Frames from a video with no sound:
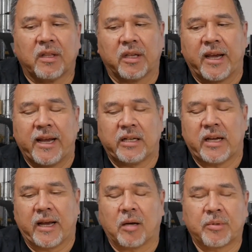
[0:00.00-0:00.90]
The
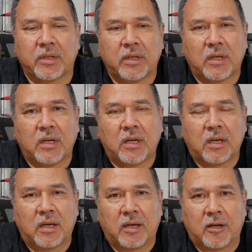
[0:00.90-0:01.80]
Handy app.
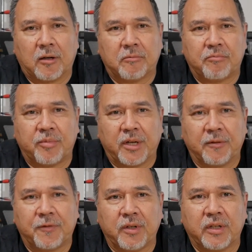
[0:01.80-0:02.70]
Uh, but
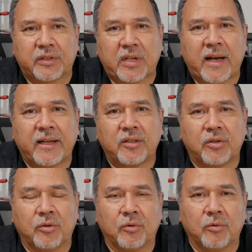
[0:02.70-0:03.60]
if you decide
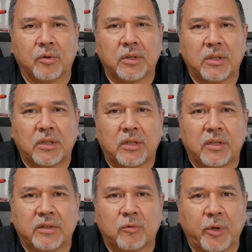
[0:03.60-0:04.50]
to
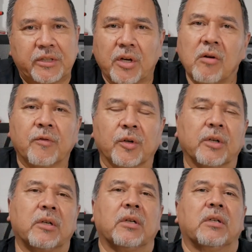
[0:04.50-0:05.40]
switch
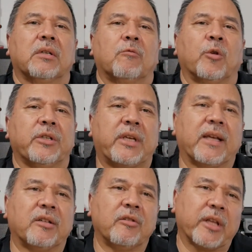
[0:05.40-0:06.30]
over, well, you
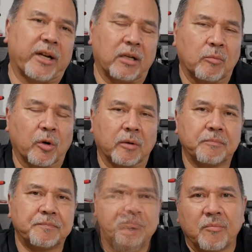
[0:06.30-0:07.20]
can't do that anymore.
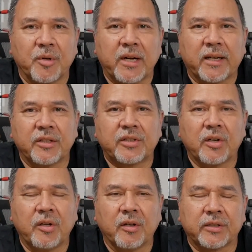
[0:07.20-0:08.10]
But I can show
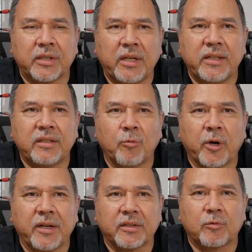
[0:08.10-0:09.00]
you there's an easy
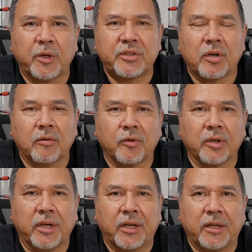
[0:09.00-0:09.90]
way to switch
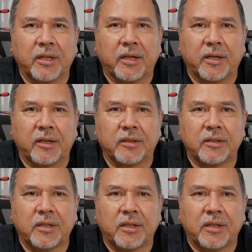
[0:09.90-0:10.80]
over and uh,
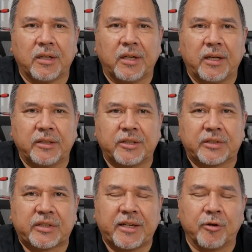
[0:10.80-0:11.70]
and
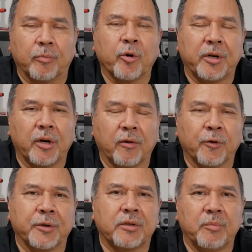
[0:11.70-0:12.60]
just set your print
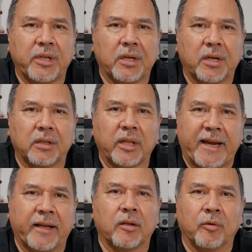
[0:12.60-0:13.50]
over to be a uh,
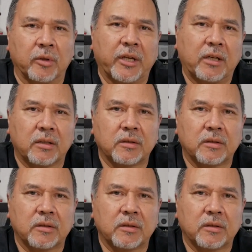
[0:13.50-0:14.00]
LAN only.